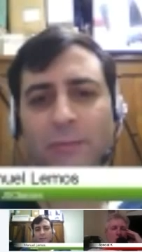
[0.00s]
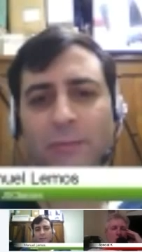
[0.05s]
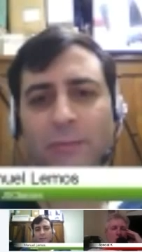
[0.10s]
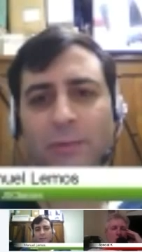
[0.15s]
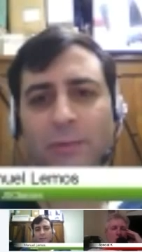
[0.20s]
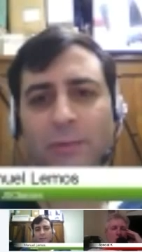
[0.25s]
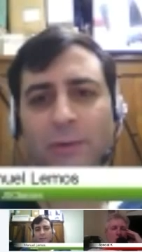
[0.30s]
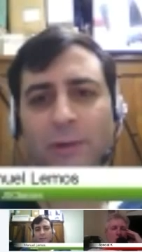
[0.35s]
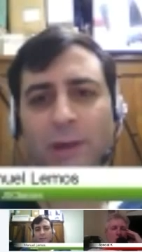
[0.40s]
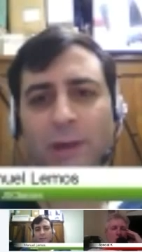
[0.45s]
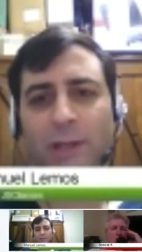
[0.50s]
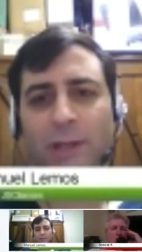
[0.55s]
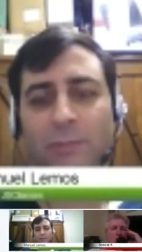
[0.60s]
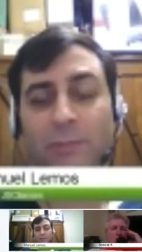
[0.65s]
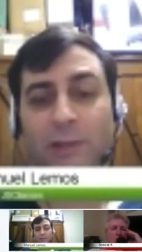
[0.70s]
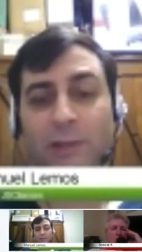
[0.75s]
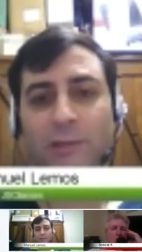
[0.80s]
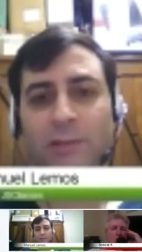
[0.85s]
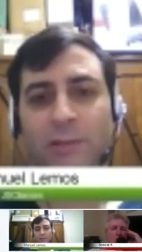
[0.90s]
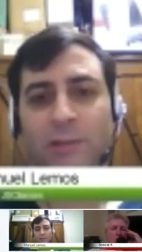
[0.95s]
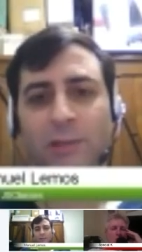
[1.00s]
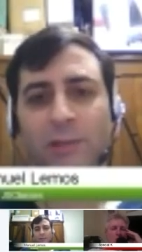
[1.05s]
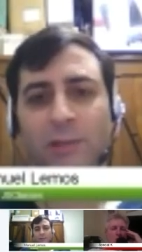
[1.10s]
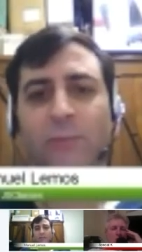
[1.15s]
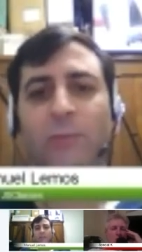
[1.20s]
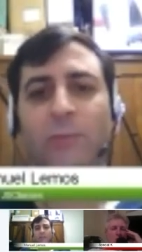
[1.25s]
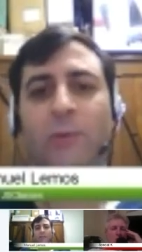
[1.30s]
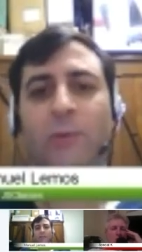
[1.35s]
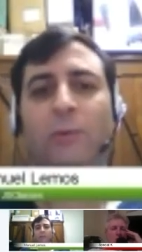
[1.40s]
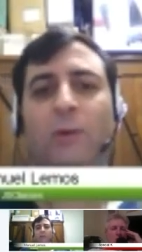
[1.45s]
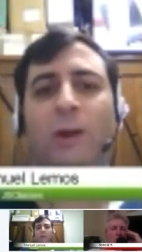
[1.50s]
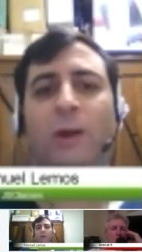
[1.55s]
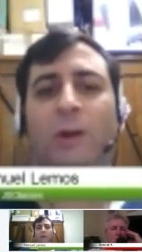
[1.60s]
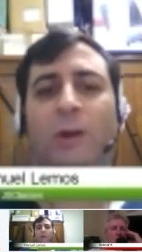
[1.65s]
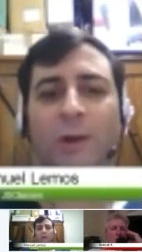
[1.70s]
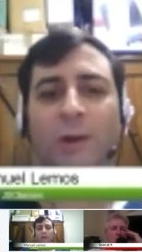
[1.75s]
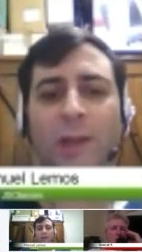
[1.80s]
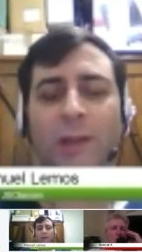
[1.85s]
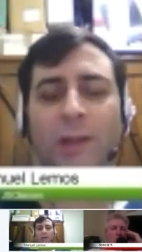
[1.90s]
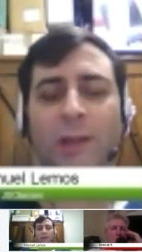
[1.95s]
few aspects if you
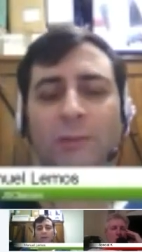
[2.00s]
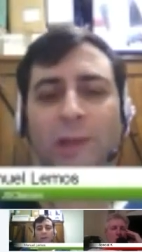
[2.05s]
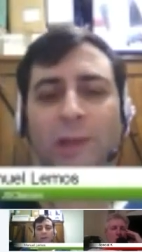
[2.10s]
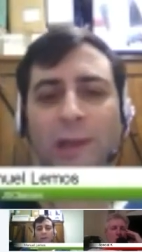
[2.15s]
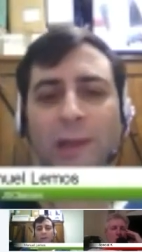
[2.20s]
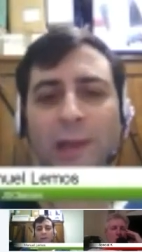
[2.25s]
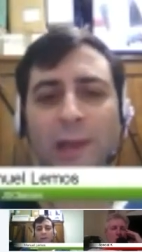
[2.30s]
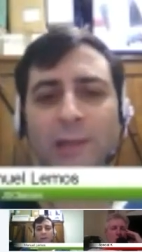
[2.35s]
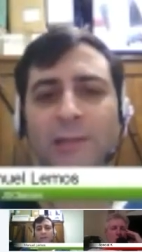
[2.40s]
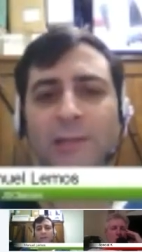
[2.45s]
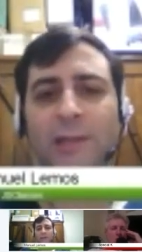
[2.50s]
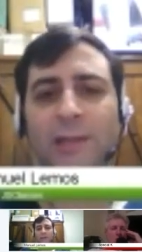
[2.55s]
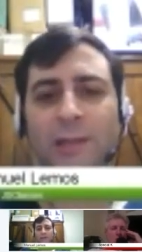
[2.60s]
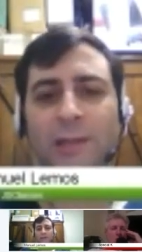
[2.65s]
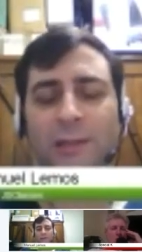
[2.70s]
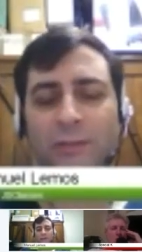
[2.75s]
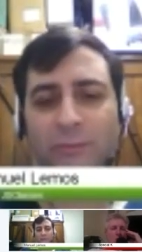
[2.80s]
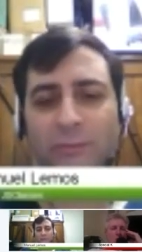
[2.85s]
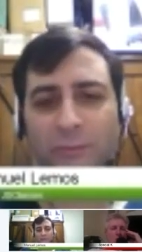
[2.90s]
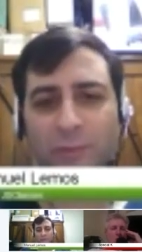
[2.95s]
already realize that the